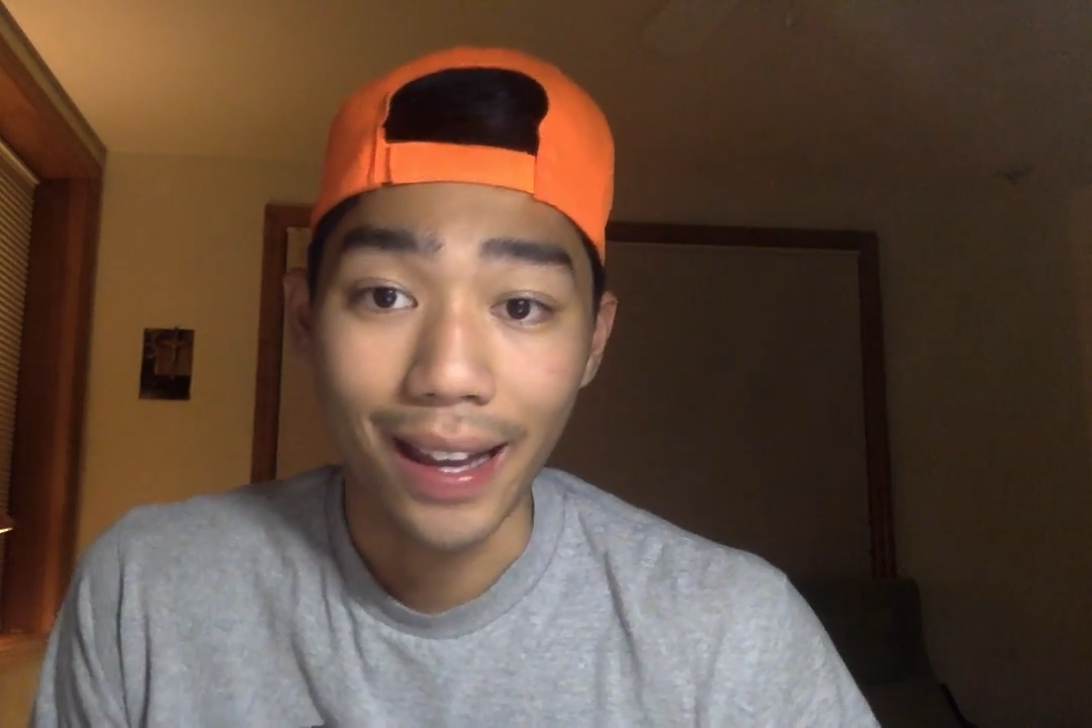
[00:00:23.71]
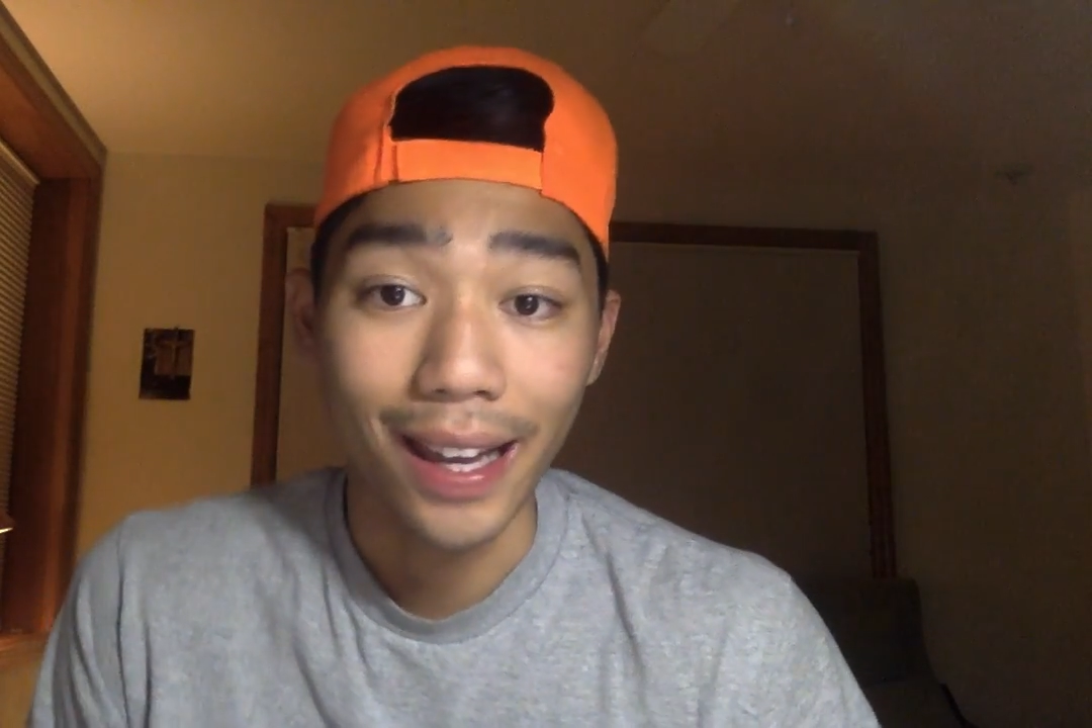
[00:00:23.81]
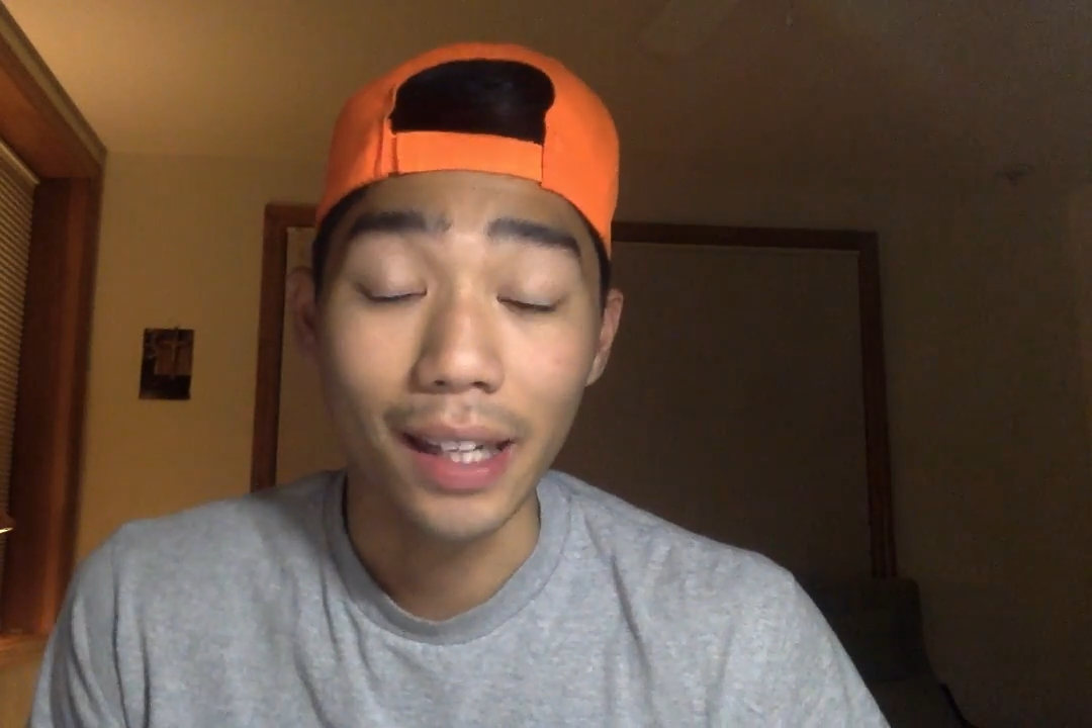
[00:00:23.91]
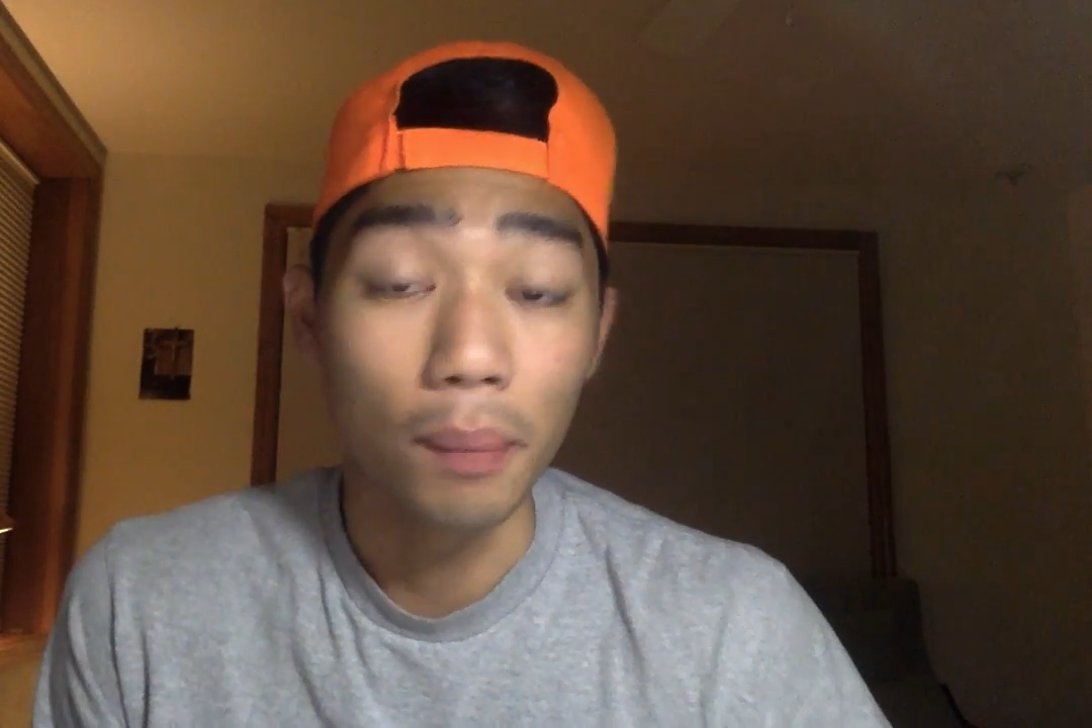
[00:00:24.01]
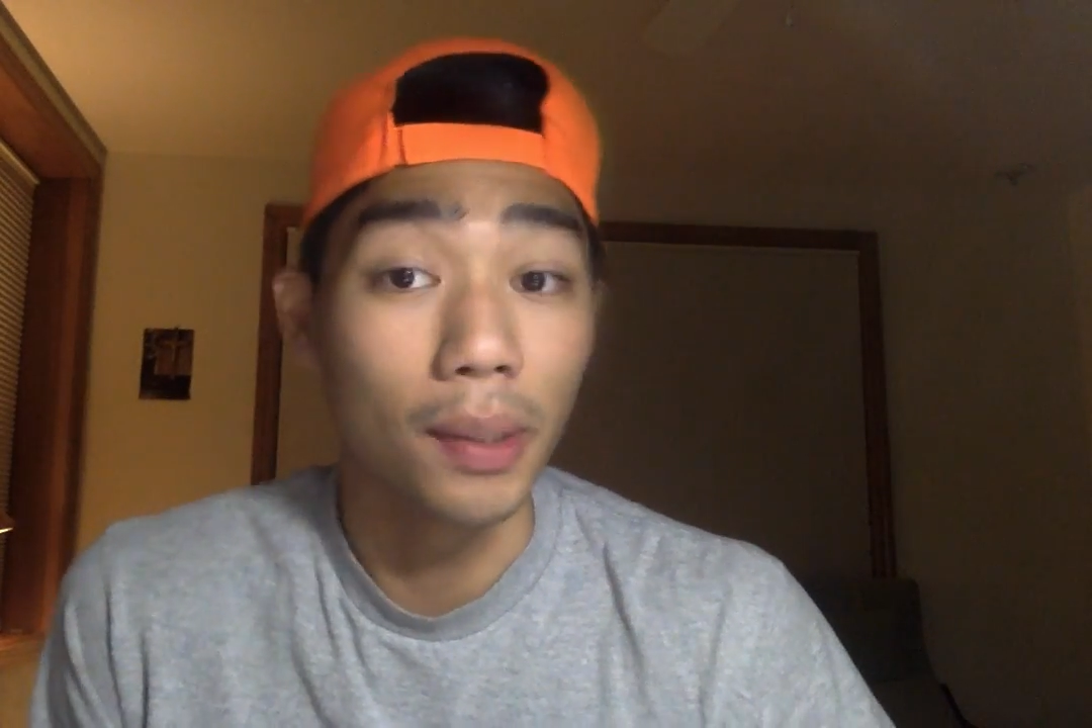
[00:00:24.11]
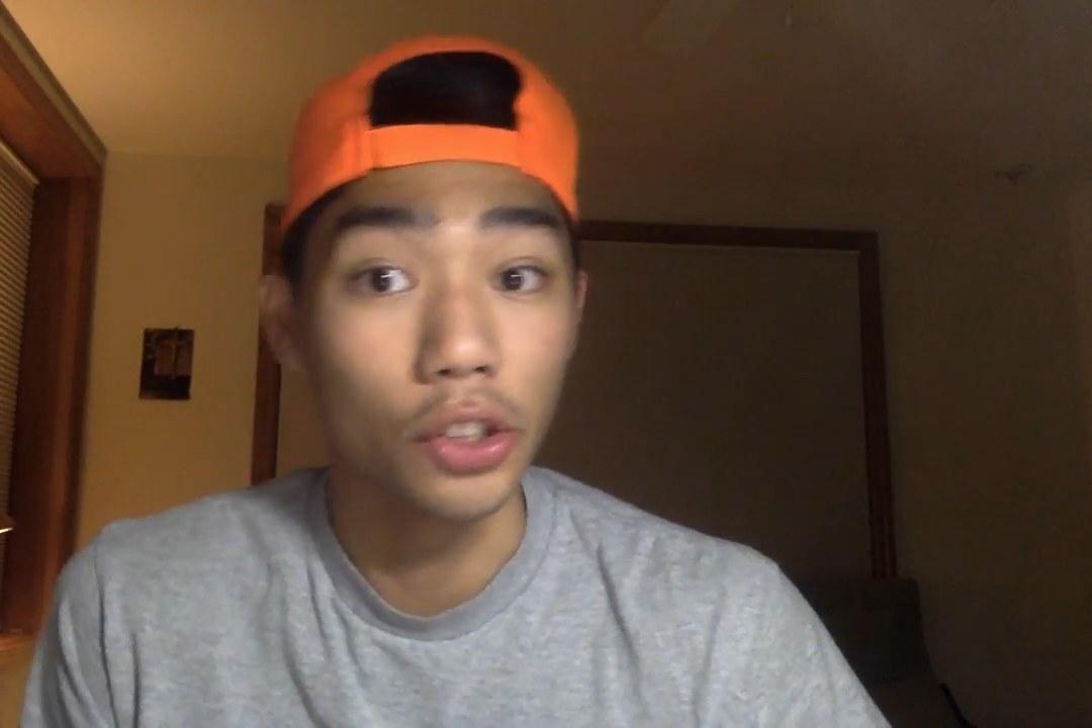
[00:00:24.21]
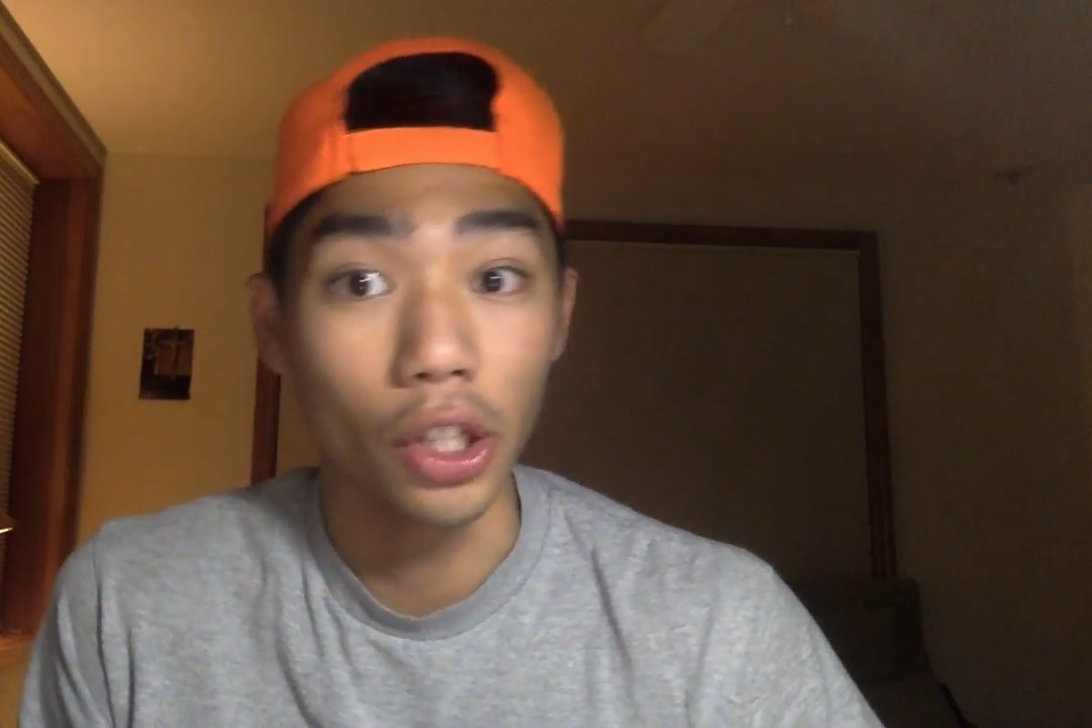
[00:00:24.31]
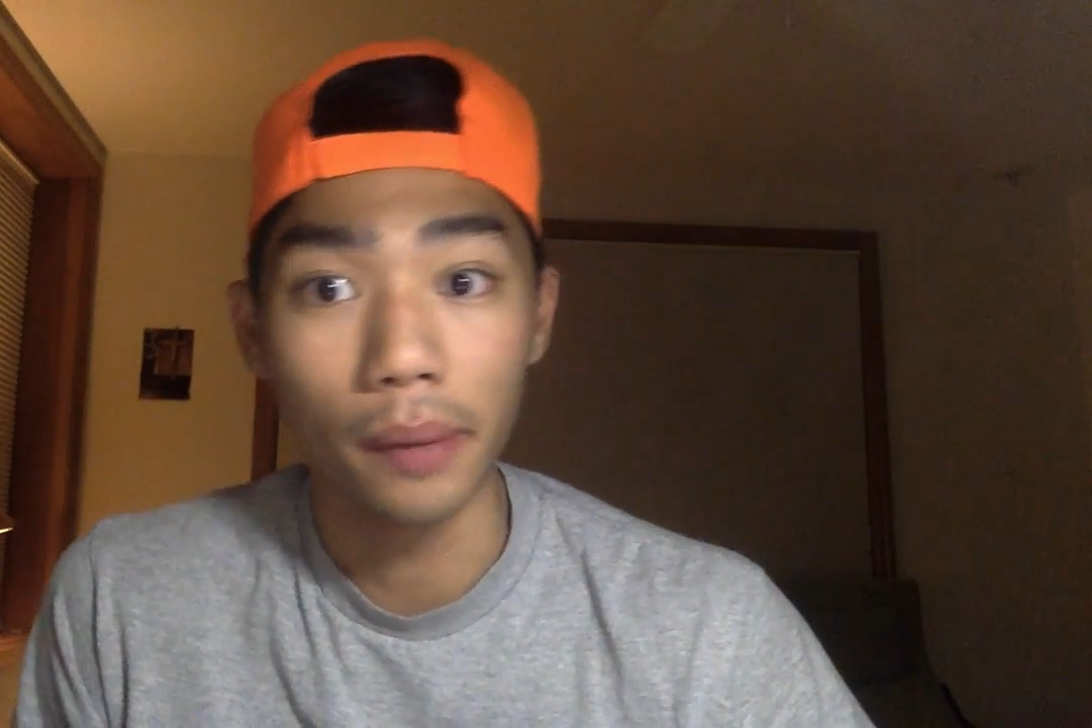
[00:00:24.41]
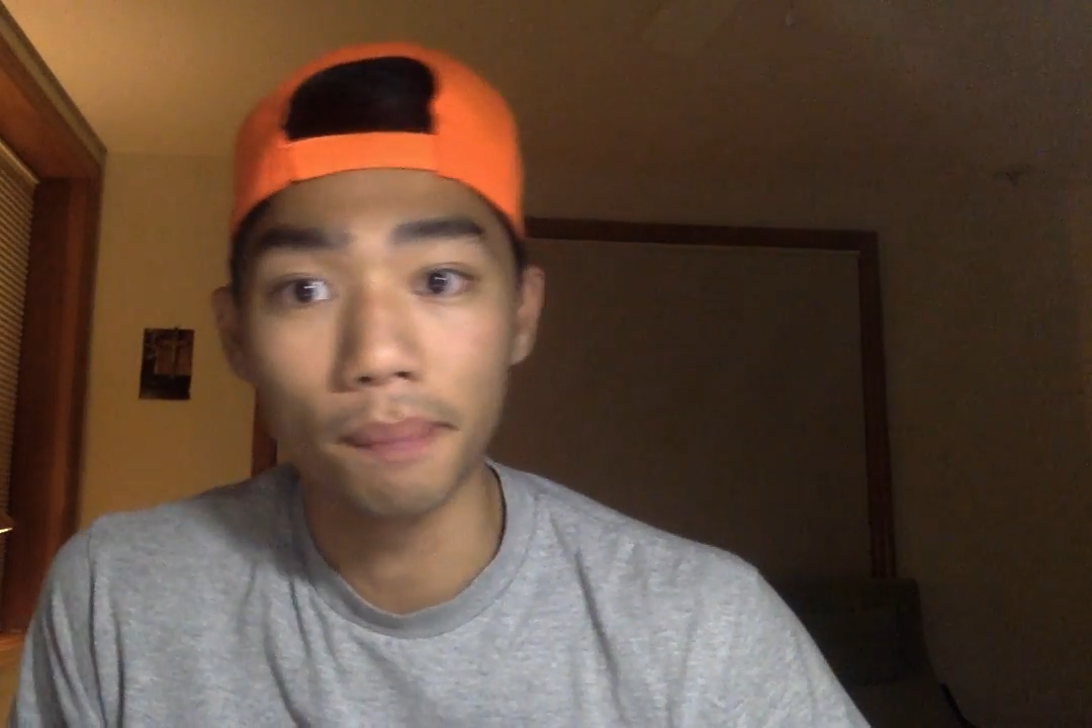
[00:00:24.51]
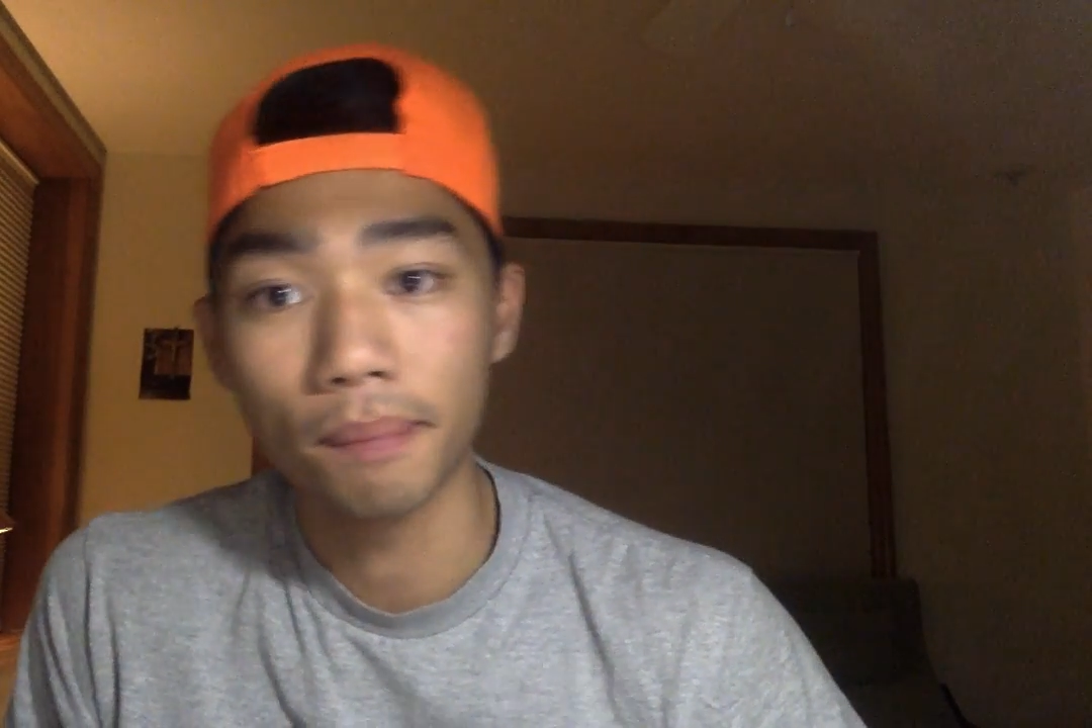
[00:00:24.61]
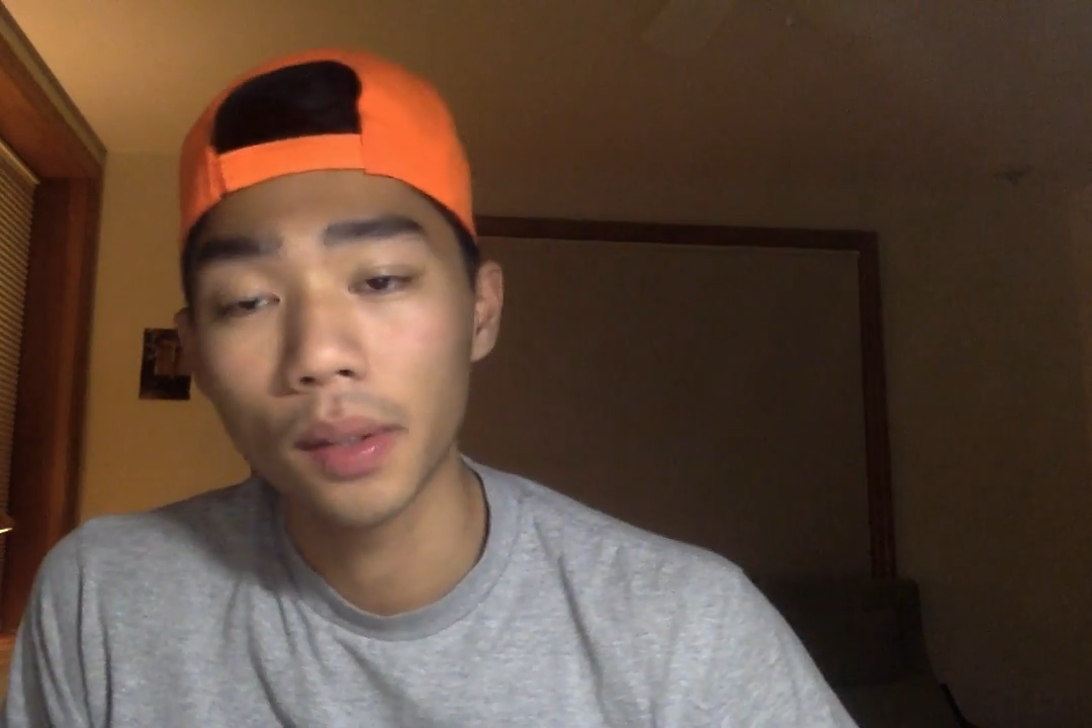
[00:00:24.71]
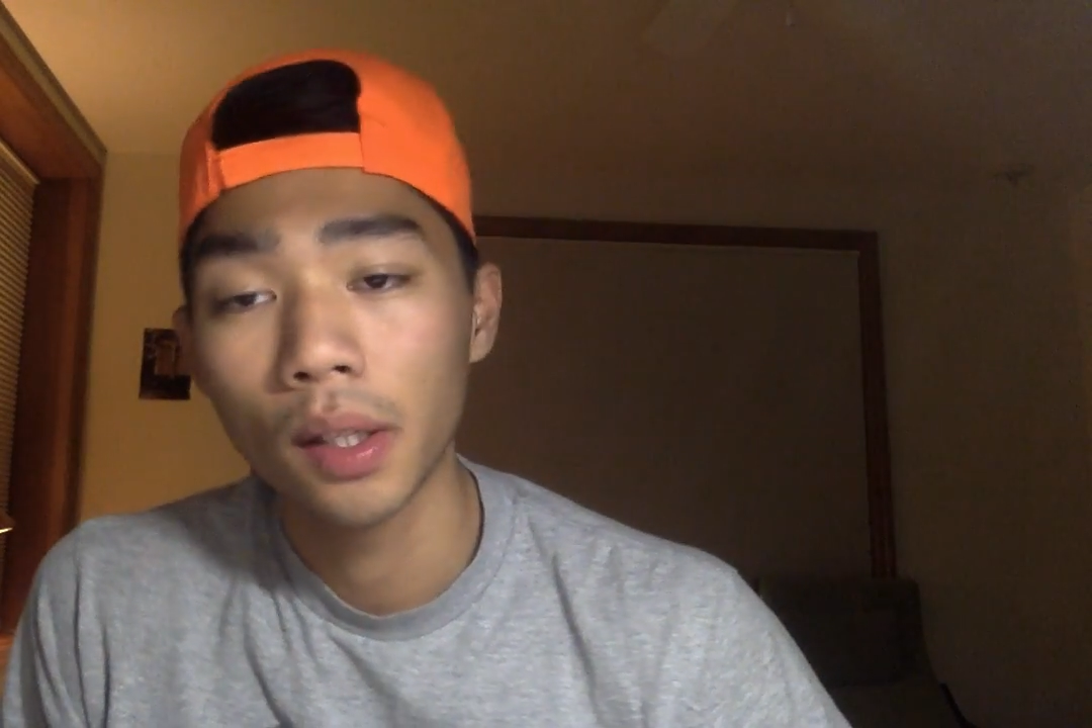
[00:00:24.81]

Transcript: hated my job.